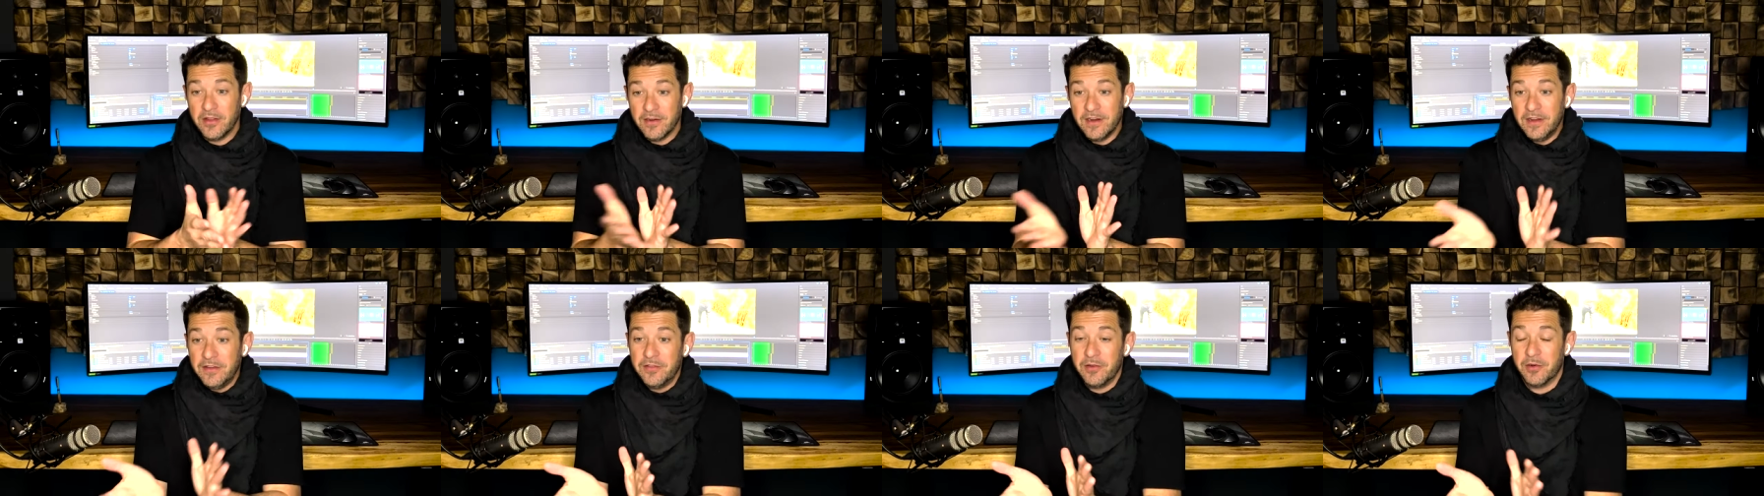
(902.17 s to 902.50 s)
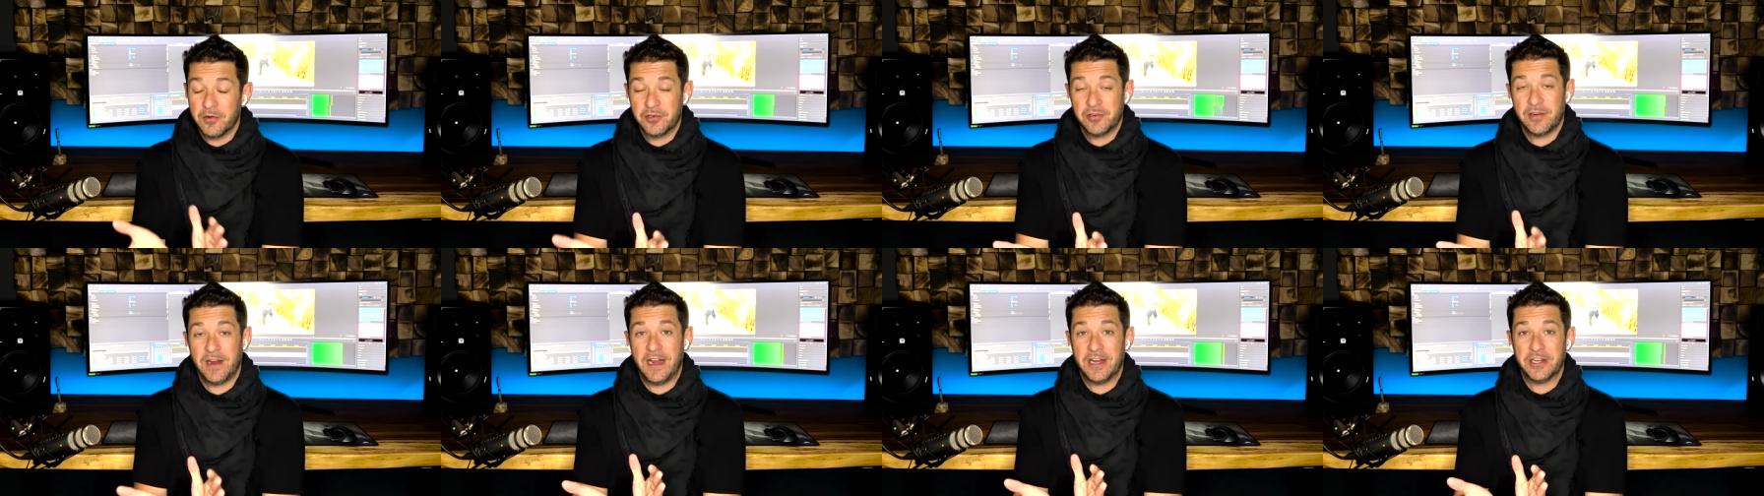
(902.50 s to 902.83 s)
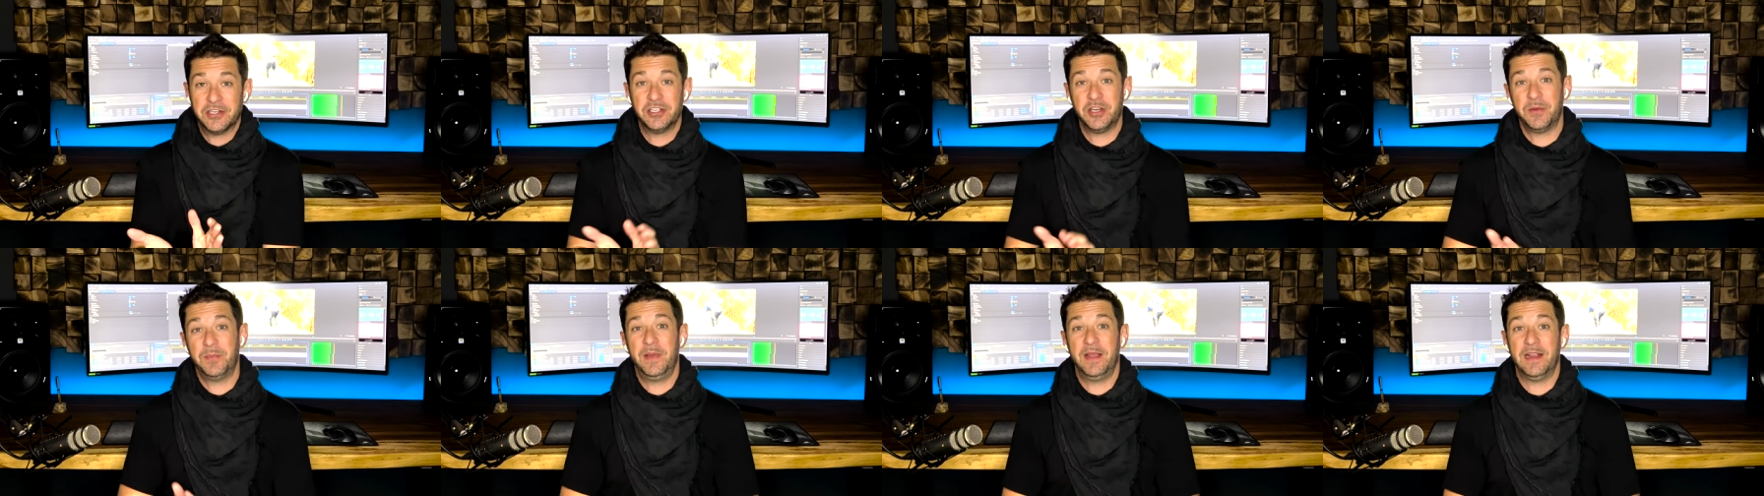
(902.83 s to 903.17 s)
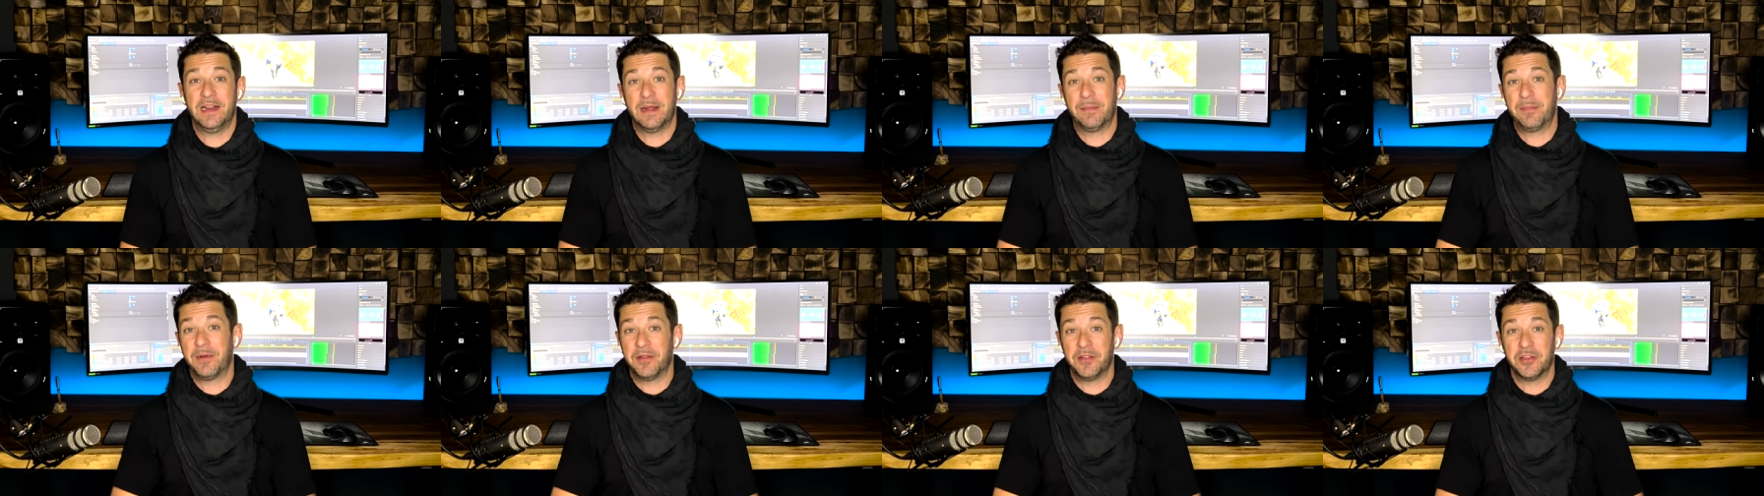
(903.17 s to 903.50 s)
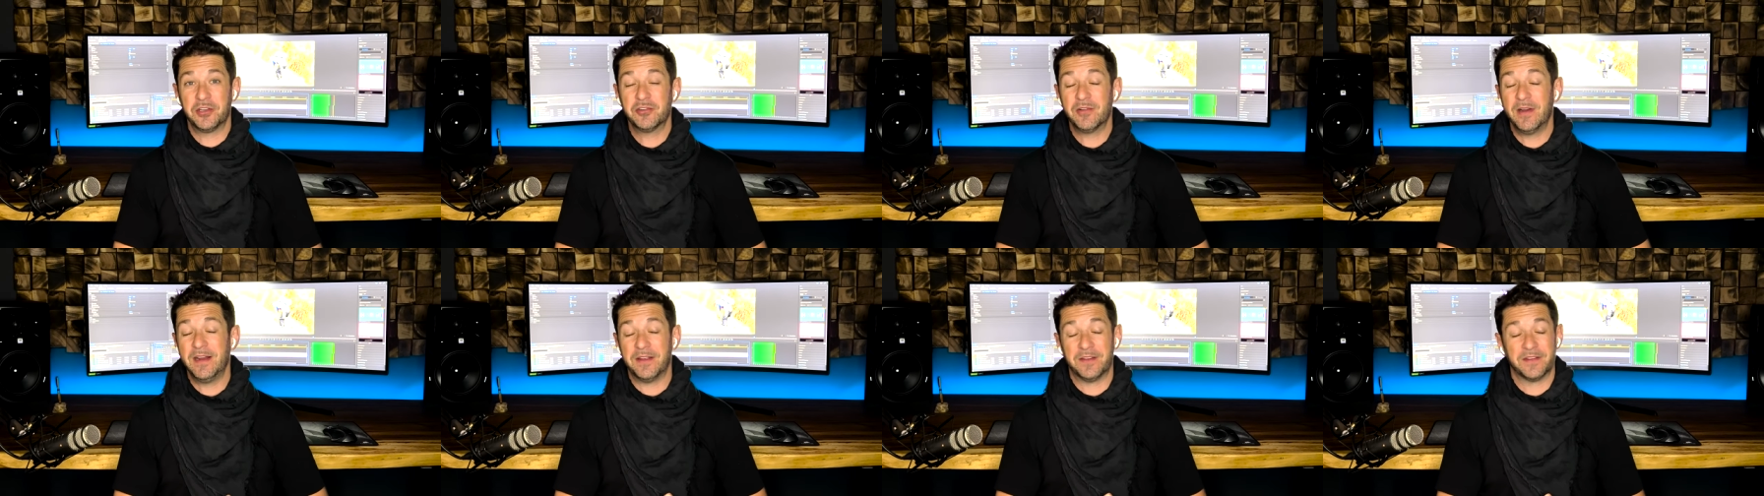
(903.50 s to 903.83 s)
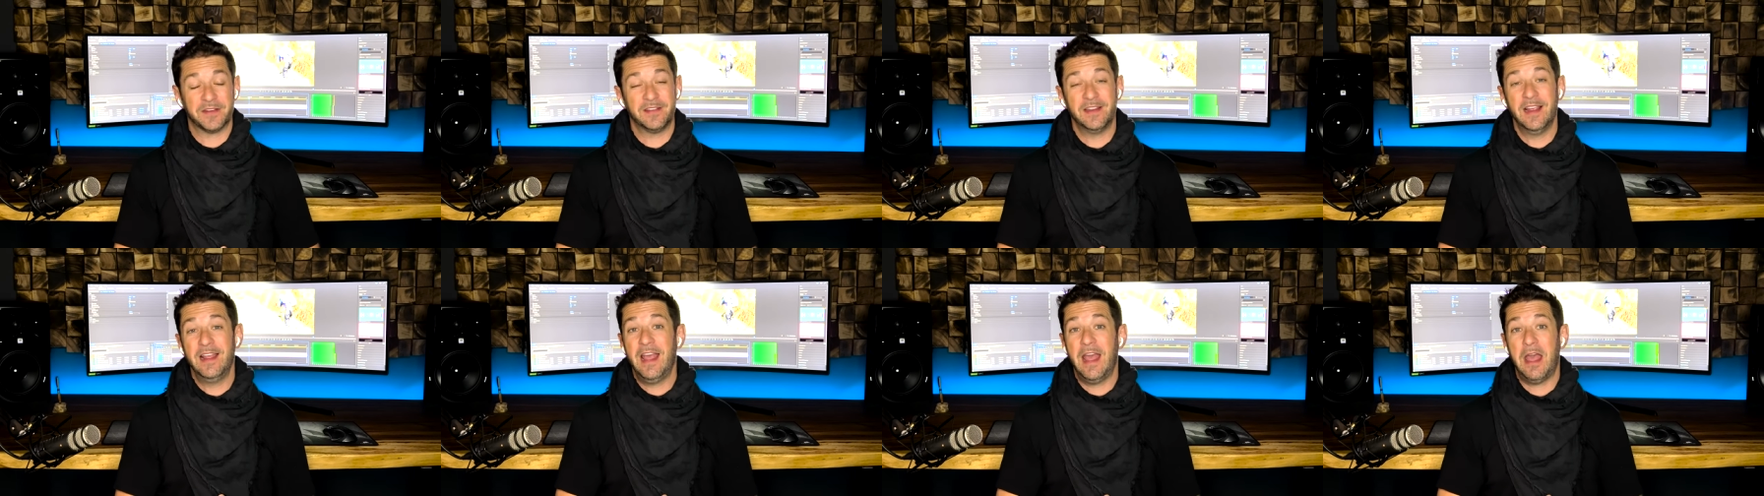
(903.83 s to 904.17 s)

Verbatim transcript: is no trash to pick up on the trails.